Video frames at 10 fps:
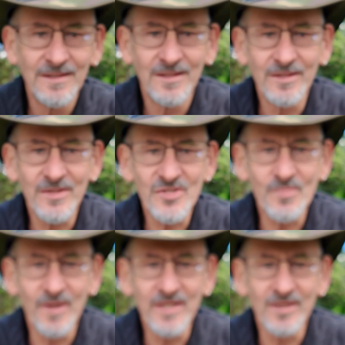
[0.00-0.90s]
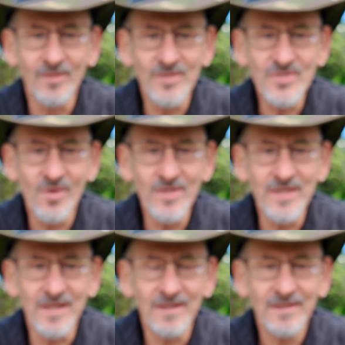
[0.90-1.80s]
Look at the splitting on the side
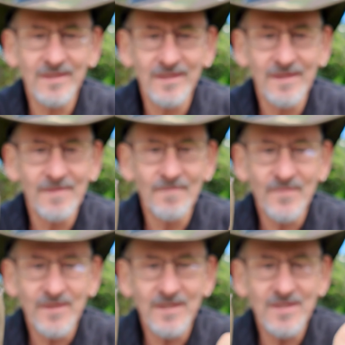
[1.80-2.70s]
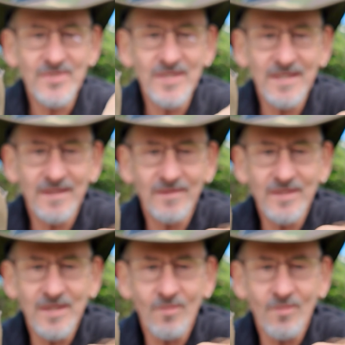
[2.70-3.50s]
there. Can you see it? Yeah,